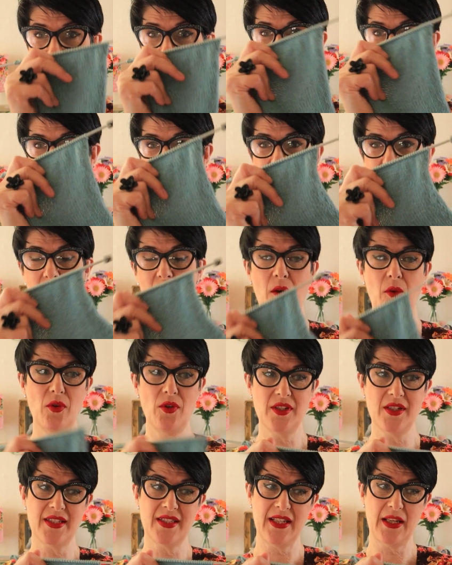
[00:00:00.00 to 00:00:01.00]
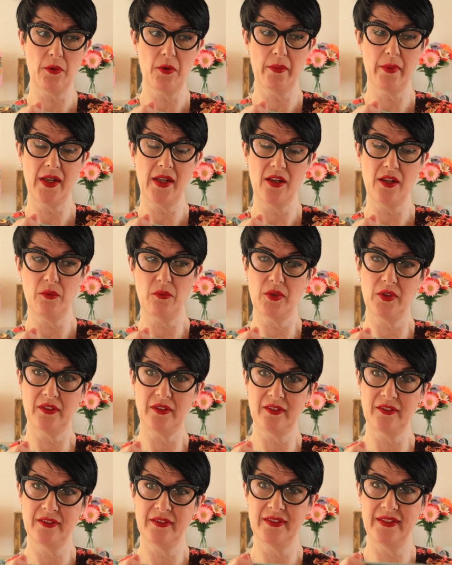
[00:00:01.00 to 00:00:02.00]
So I want to see what my new
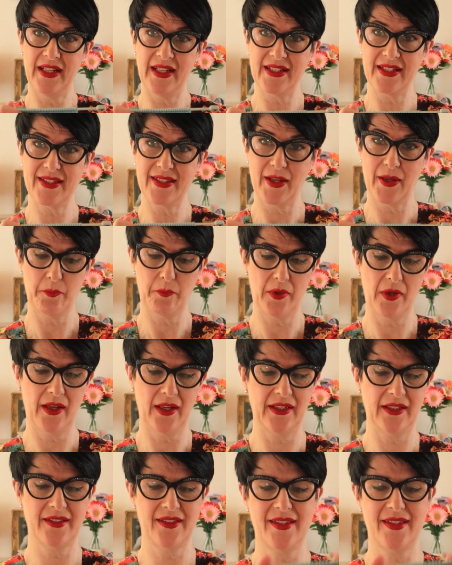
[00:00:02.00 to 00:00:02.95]
wool knits up like.